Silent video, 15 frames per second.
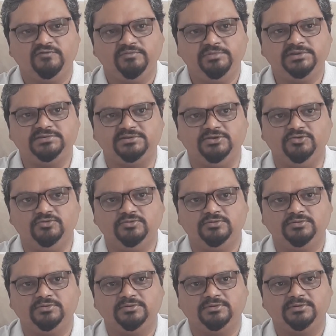We miss you,
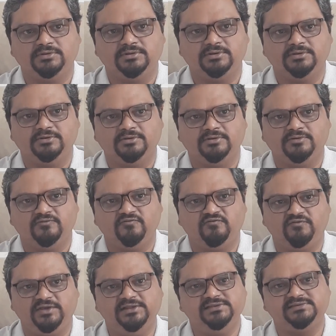
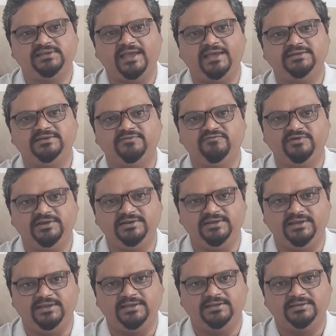feel sad every
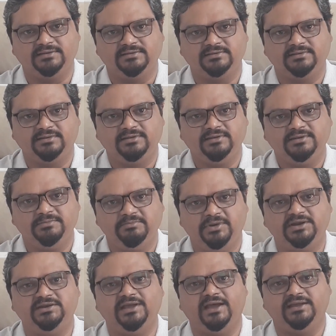day,
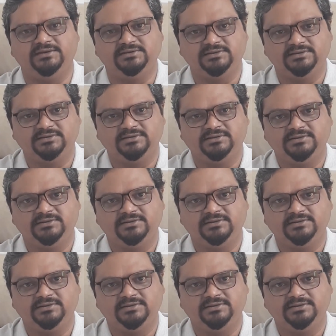but Dad,